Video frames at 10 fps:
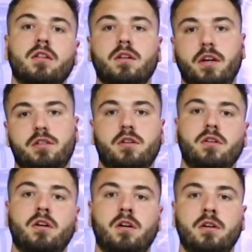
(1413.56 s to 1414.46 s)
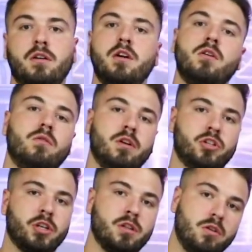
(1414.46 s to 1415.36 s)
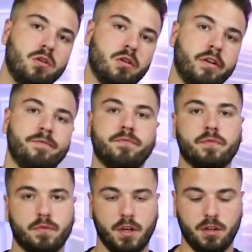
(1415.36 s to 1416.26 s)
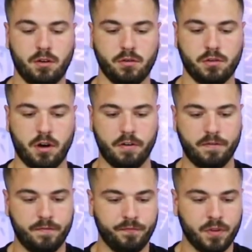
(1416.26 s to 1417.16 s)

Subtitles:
the lights turn on. When I shut the door, it turns off.